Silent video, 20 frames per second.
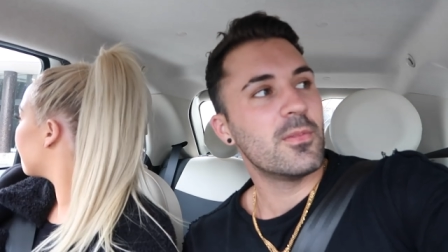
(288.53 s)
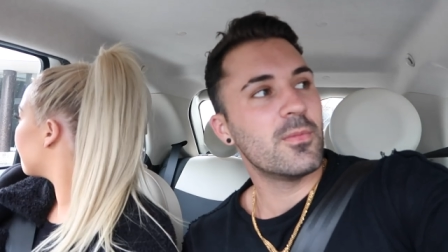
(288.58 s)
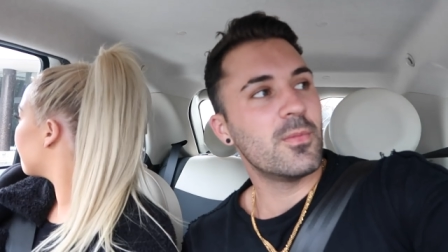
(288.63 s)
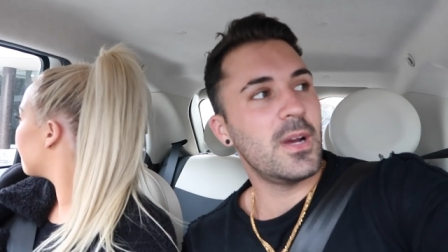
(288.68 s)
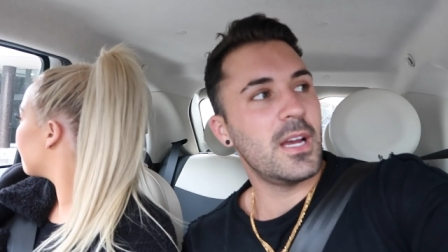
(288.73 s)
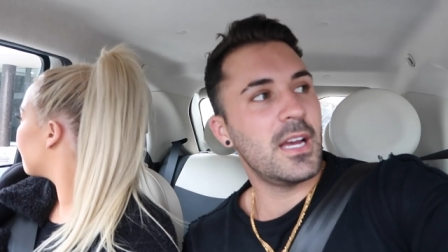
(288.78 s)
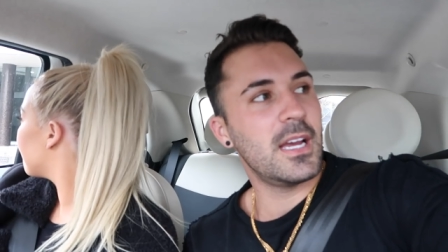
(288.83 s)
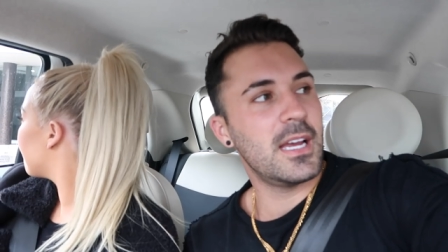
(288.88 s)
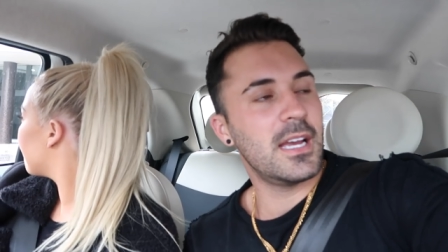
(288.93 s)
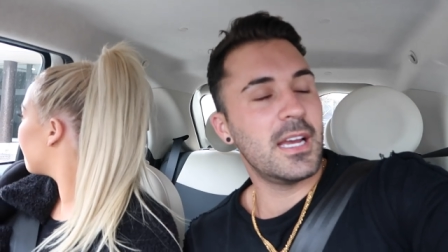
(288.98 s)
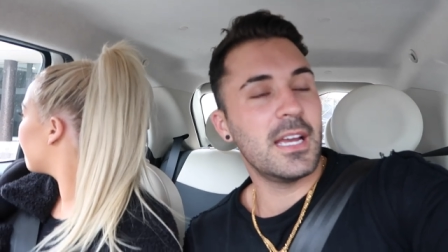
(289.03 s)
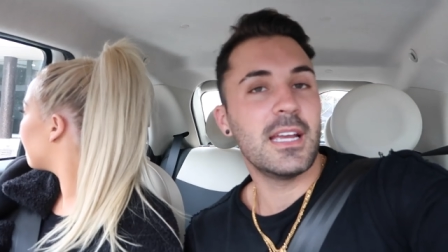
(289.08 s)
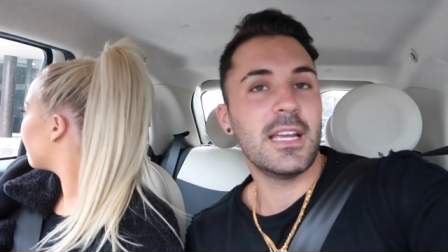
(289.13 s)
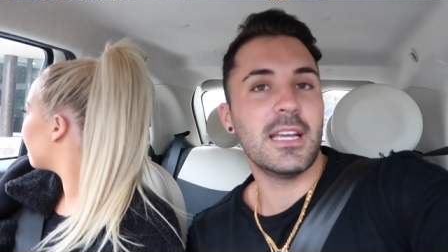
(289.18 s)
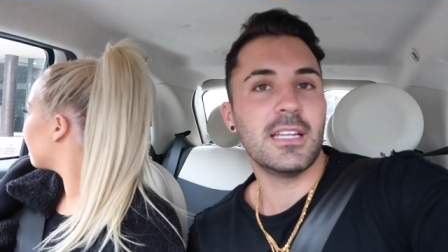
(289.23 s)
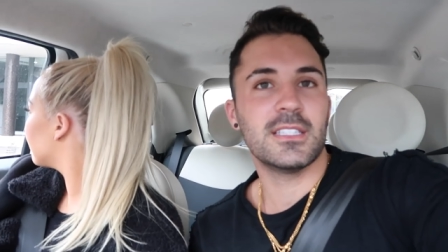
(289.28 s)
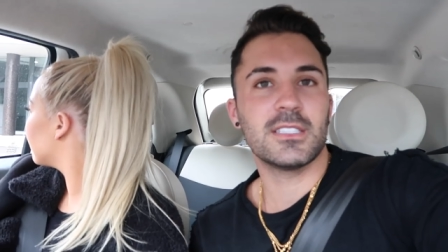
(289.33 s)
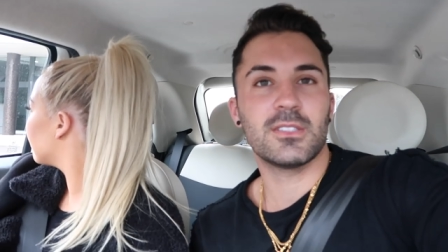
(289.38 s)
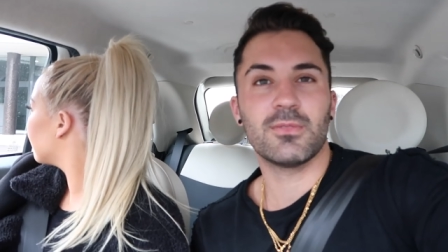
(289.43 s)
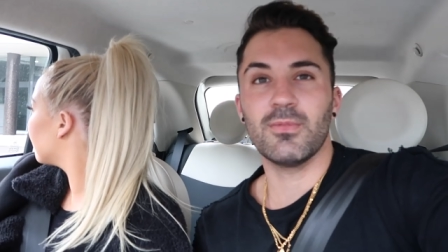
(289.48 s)
where
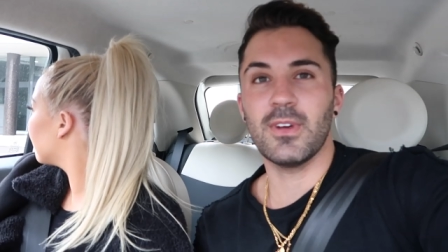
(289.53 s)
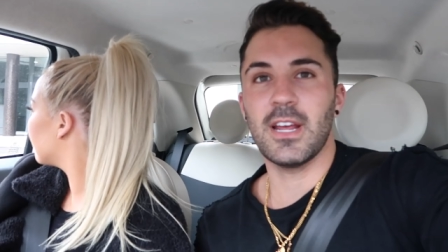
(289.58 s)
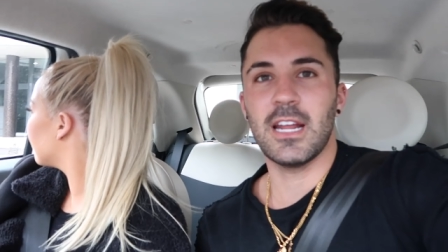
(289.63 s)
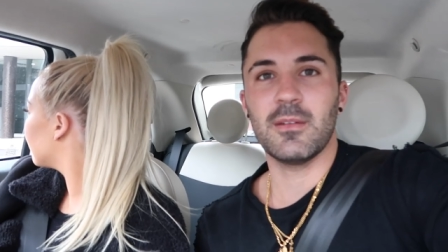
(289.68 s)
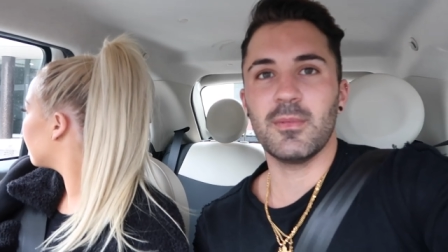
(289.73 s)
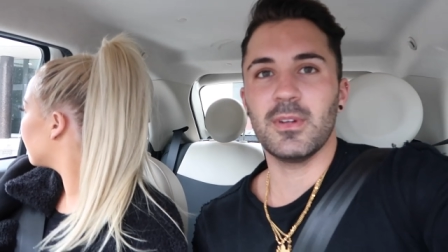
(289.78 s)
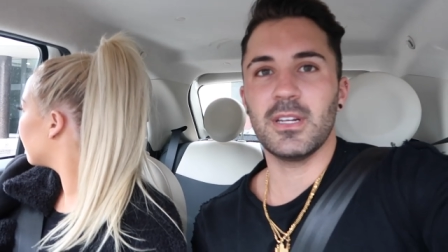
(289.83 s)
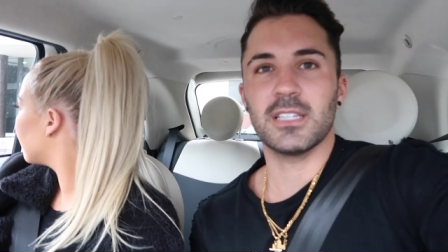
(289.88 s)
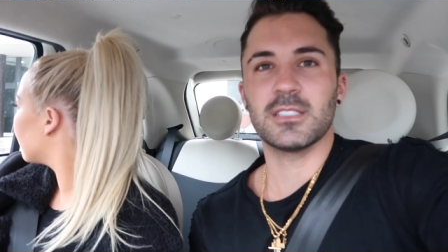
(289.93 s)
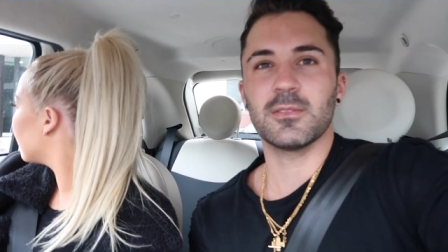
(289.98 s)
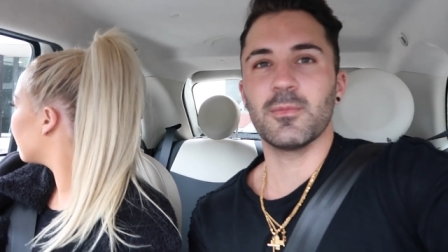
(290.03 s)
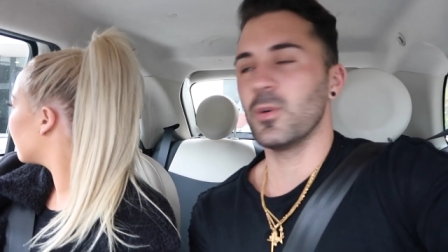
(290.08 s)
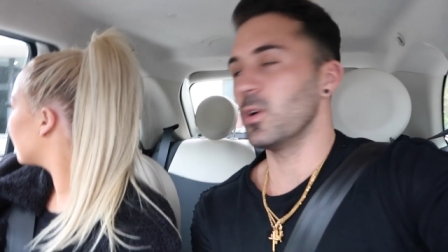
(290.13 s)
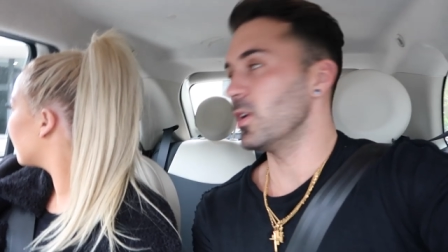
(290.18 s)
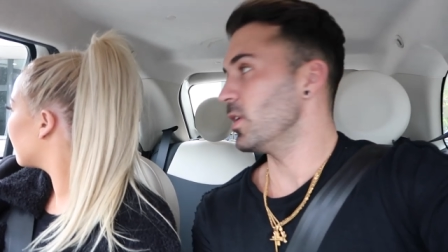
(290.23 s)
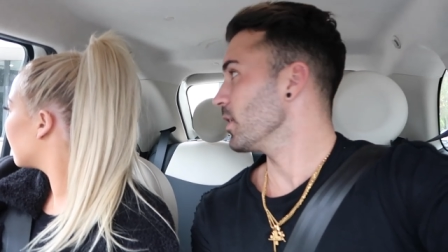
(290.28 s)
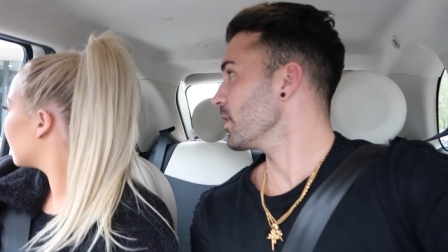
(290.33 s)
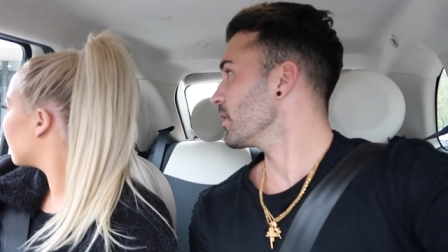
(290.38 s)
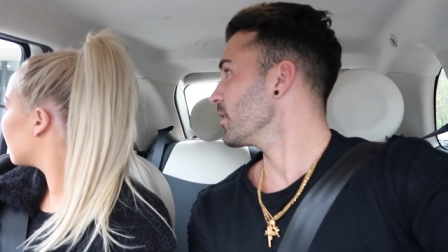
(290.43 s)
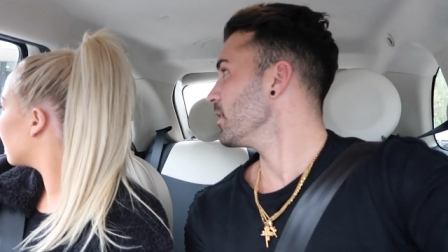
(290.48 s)
it just randomly doesn't
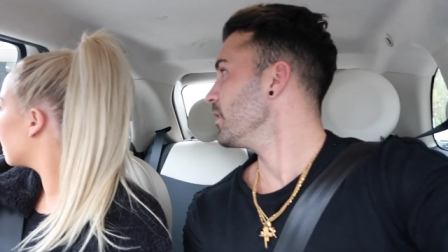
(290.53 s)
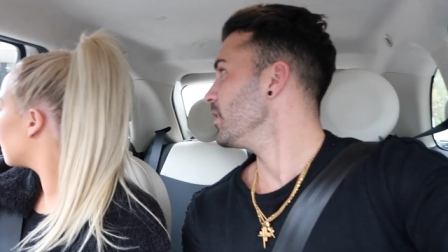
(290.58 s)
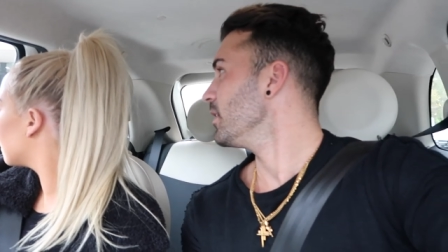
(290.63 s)
work